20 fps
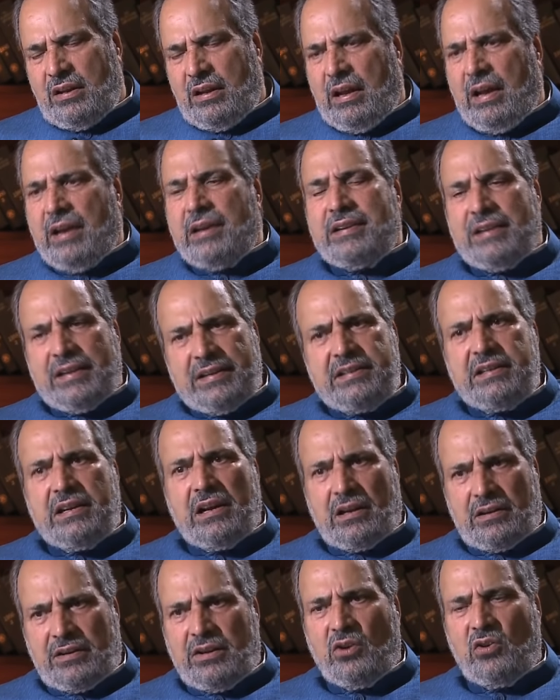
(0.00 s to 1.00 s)
and
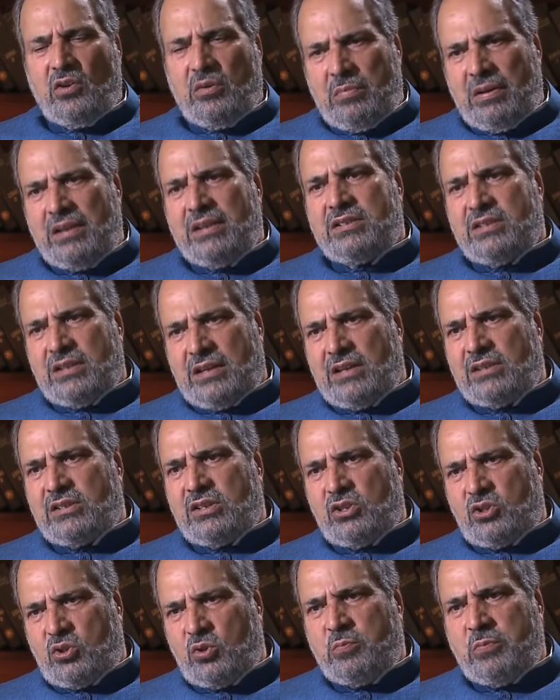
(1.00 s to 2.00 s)
India now emerging as
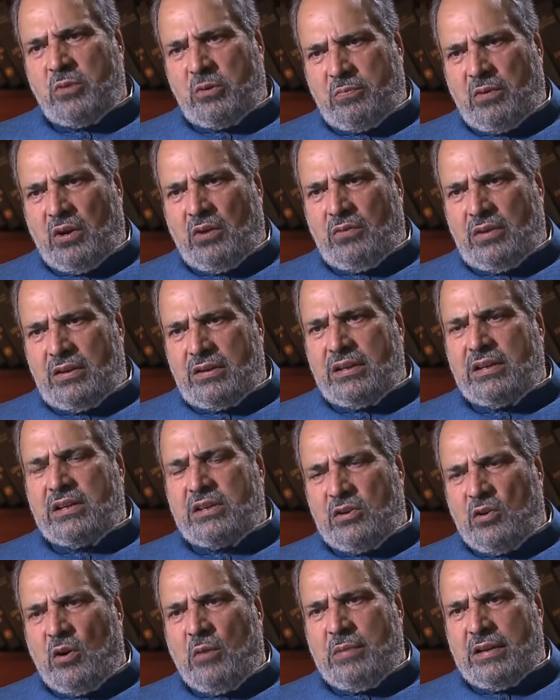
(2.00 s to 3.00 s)
a superpower
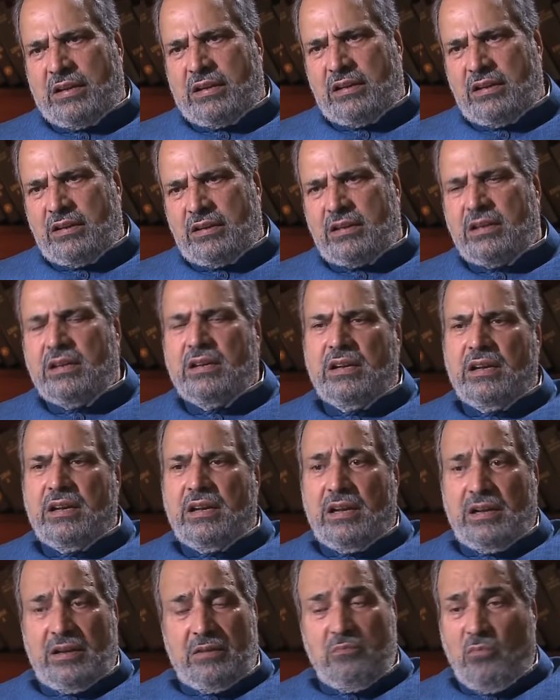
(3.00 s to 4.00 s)
economically,
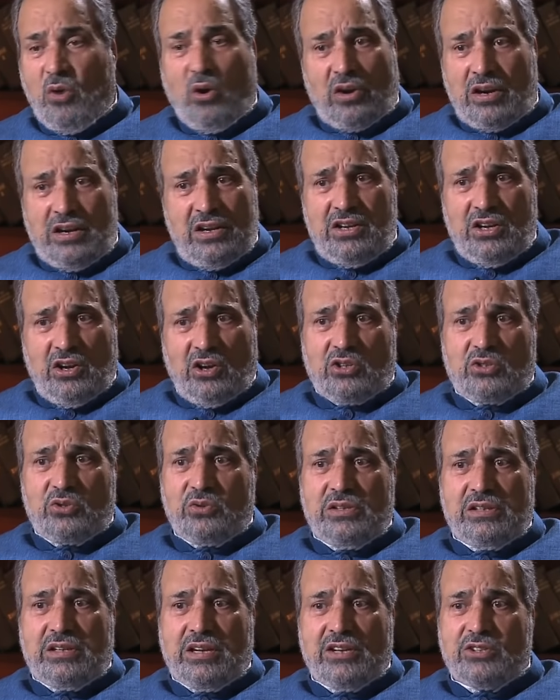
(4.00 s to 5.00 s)
eh, morally
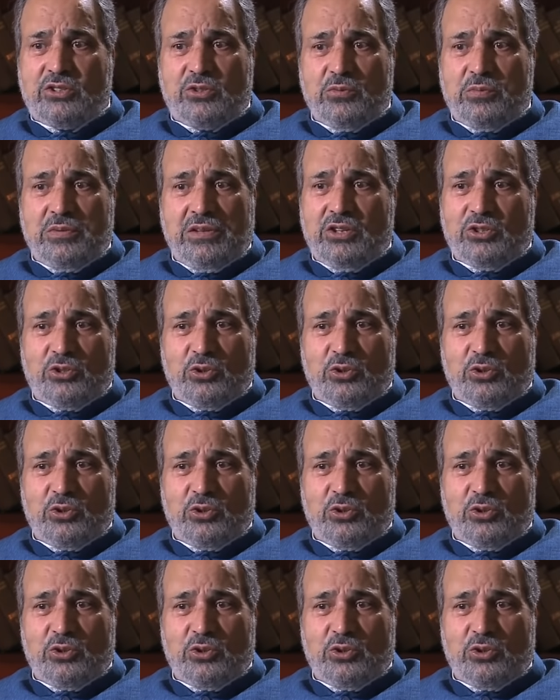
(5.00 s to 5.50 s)
also it has to be a